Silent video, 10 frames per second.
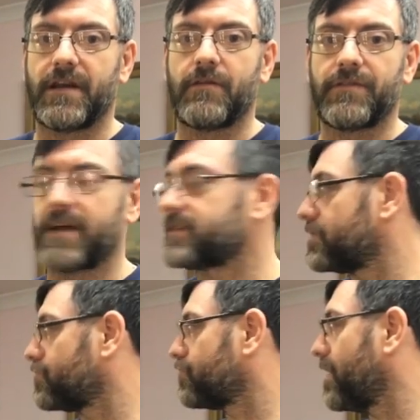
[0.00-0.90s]
Now, that's
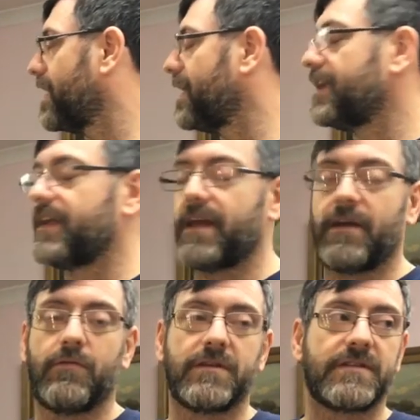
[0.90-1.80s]
the tray,
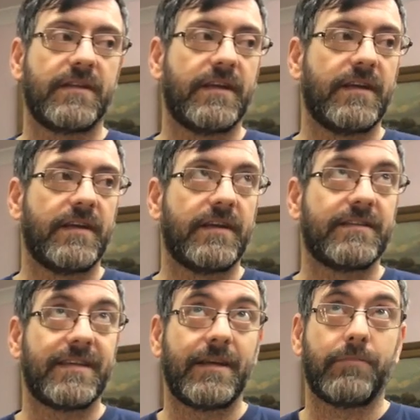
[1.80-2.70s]
it was the
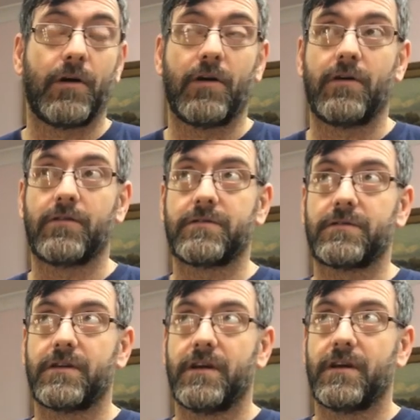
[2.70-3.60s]

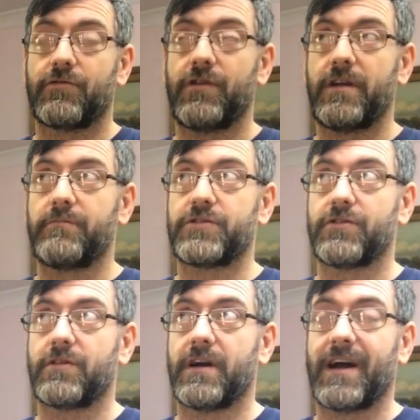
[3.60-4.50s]
teapot, cream,
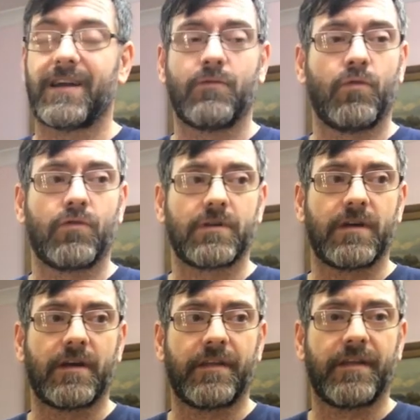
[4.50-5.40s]
sugar, and a
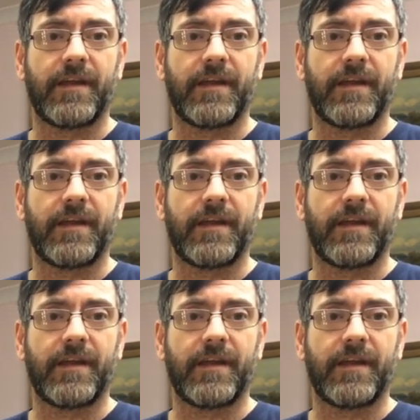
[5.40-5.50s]
water, I